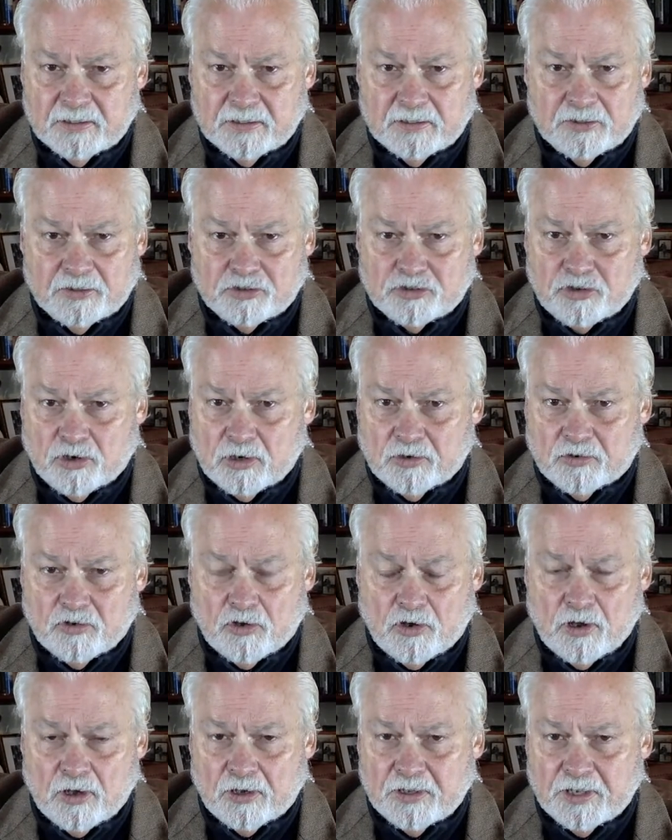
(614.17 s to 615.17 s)
You start
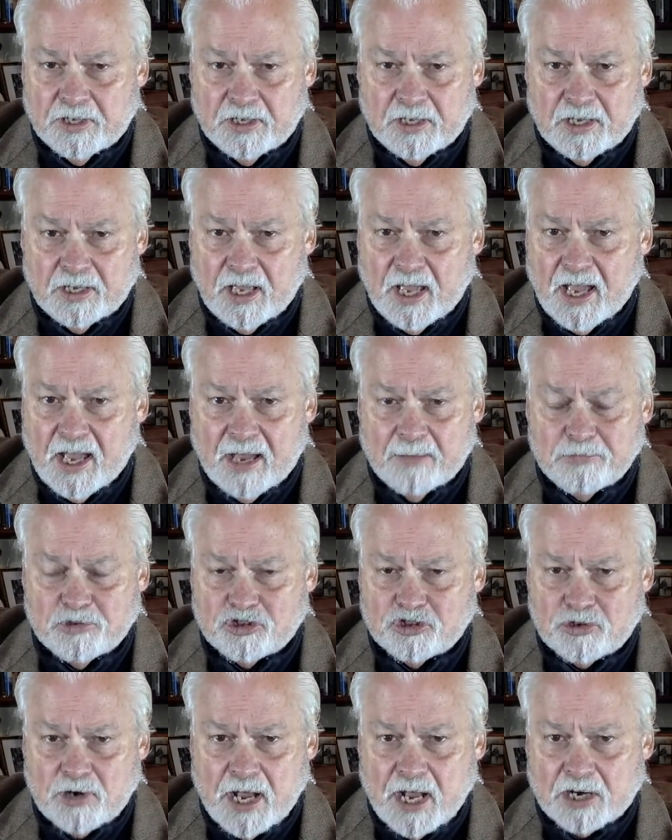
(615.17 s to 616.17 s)
talking
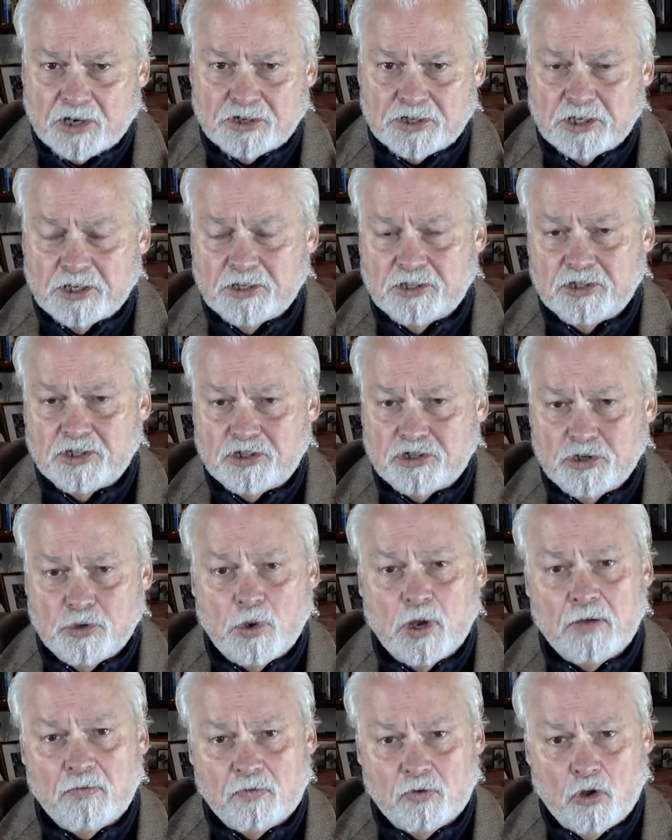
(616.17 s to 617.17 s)
abstractions, you
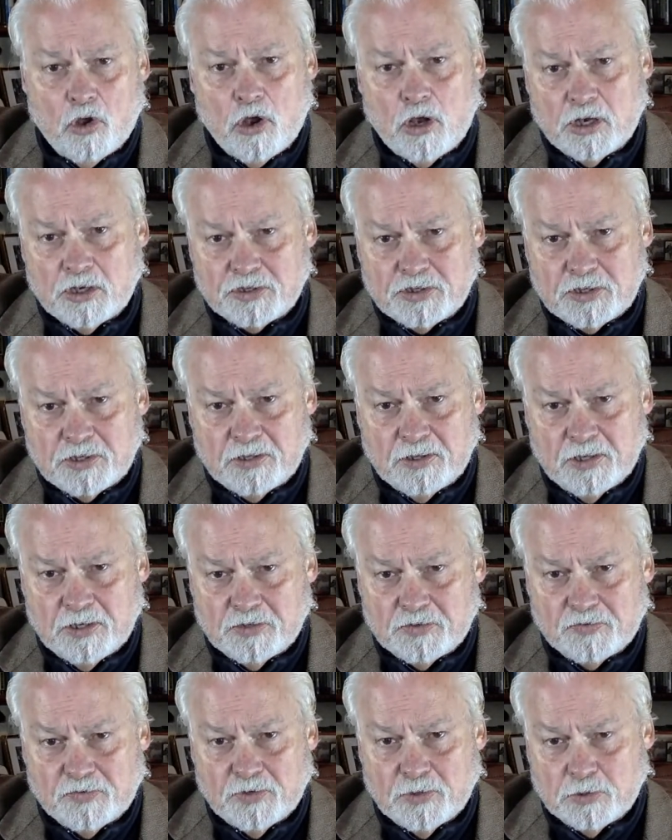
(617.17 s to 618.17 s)
have lost
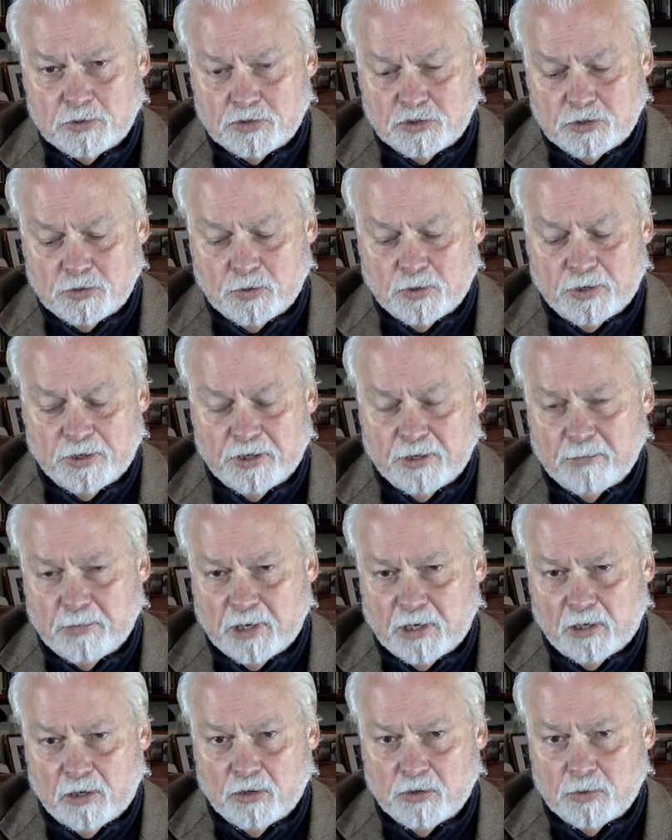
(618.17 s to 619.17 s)
these folks who are in the
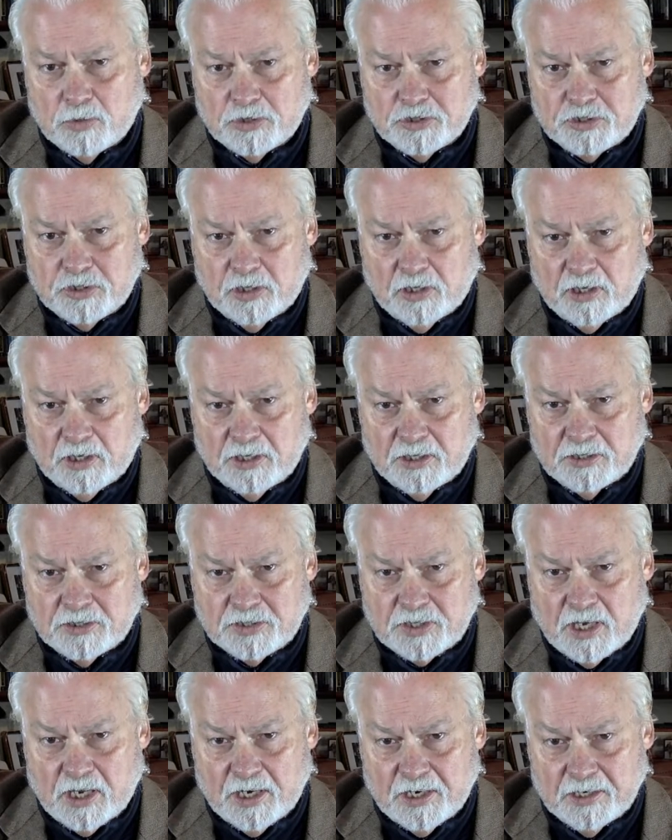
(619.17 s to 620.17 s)
middle who are still
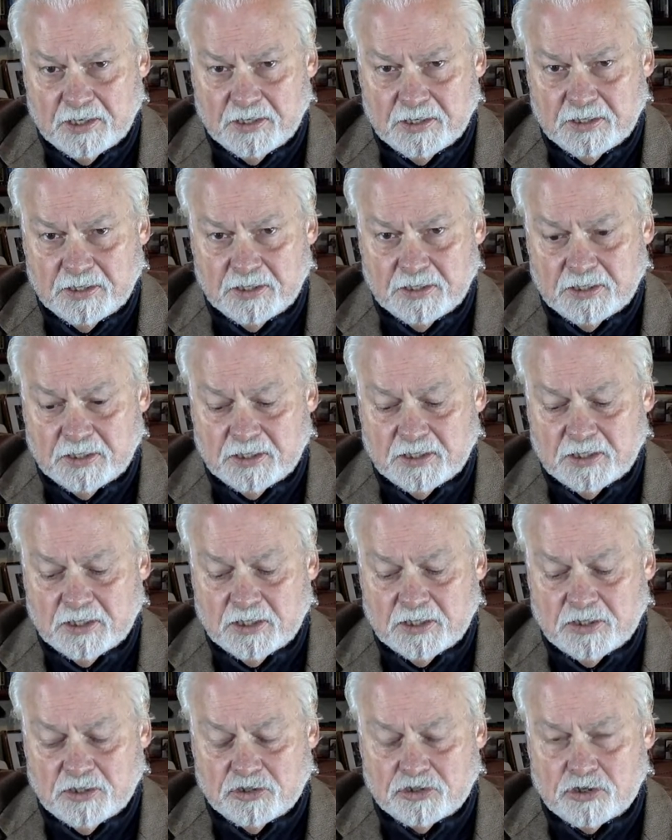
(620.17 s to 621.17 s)
undecided.
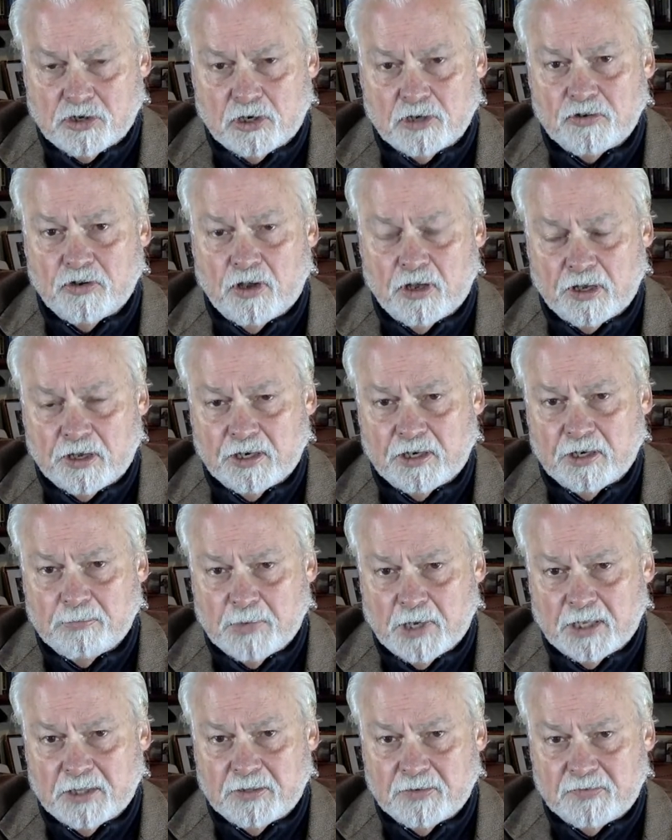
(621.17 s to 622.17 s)
You start talking
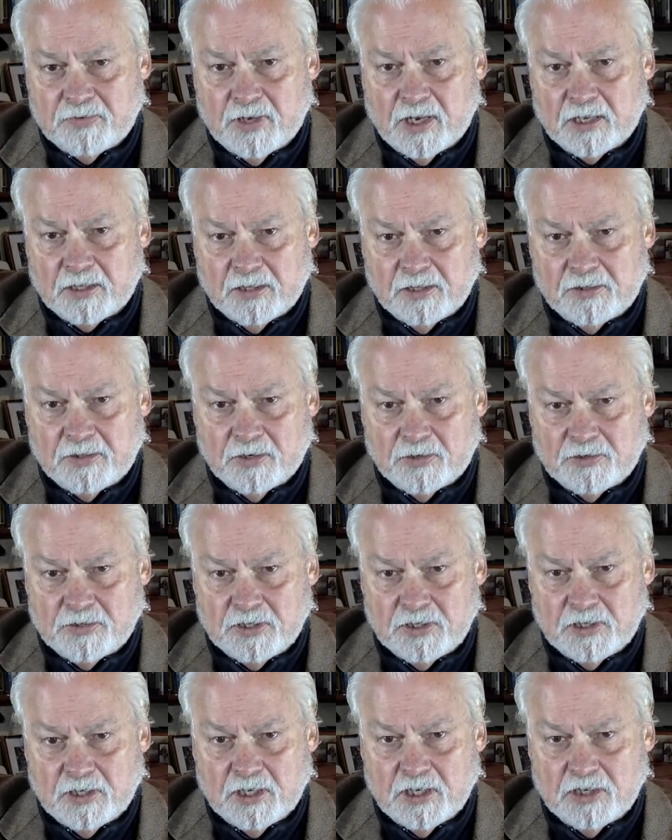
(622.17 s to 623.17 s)
about the fact that their
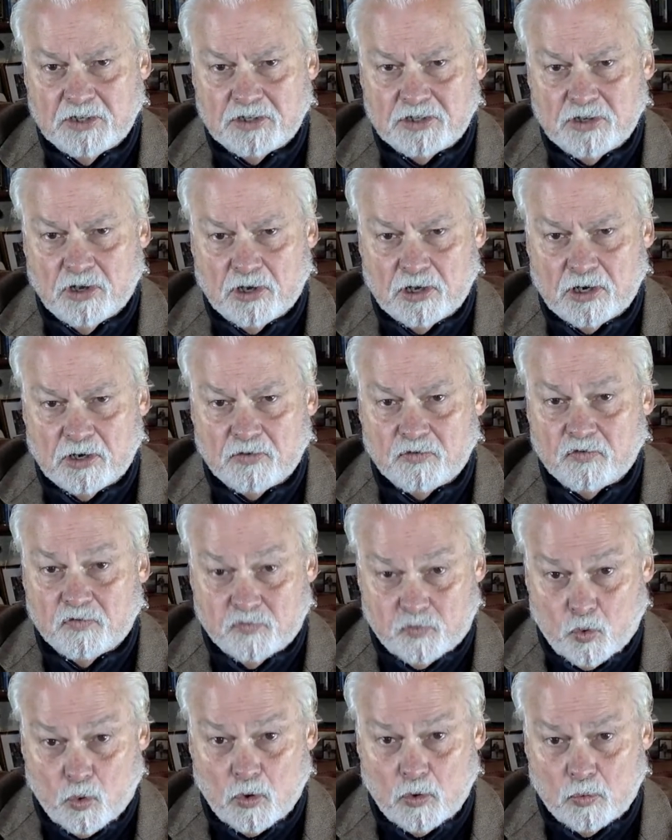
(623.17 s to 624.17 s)
teenage daughter,
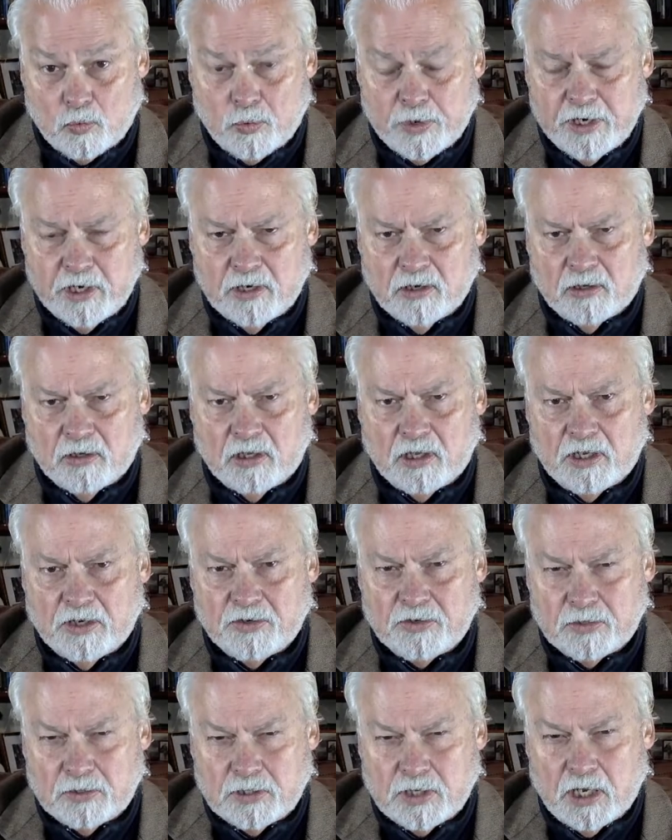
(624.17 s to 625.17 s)
for real,
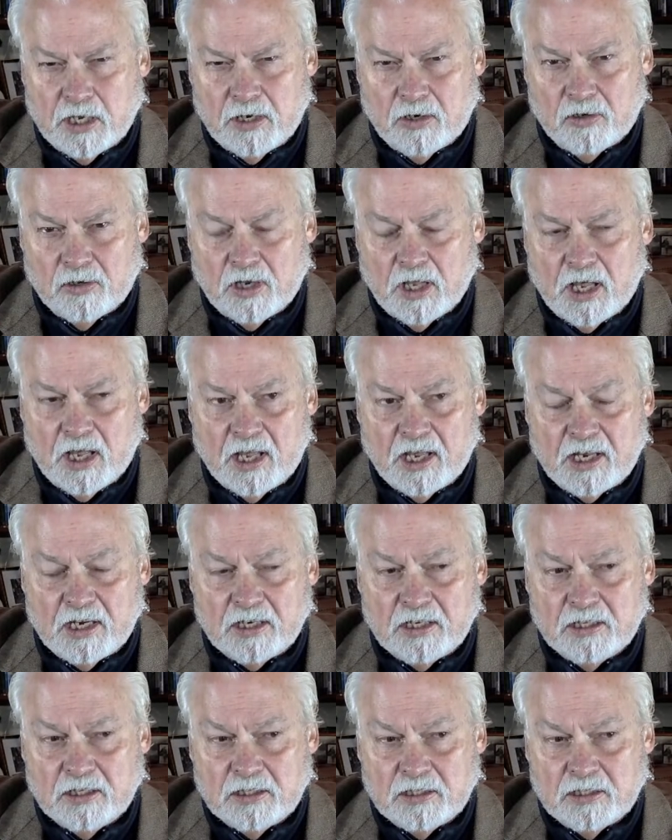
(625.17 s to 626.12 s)
under Title IX,